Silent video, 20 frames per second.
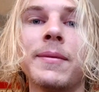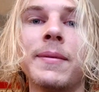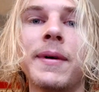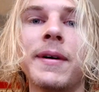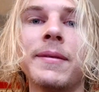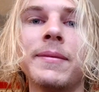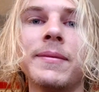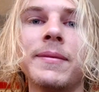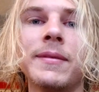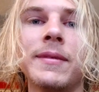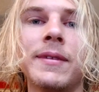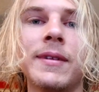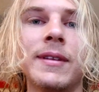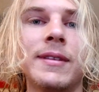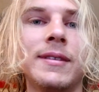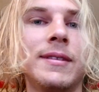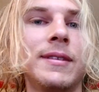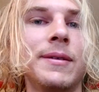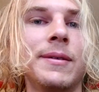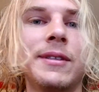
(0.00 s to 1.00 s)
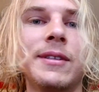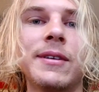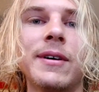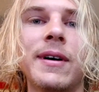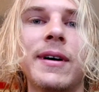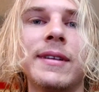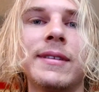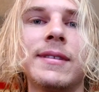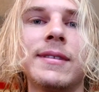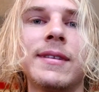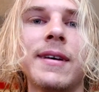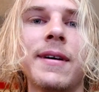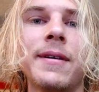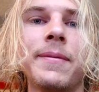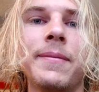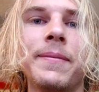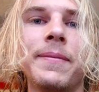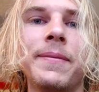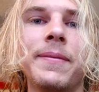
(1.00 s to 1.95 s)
but let's see what she all has to say.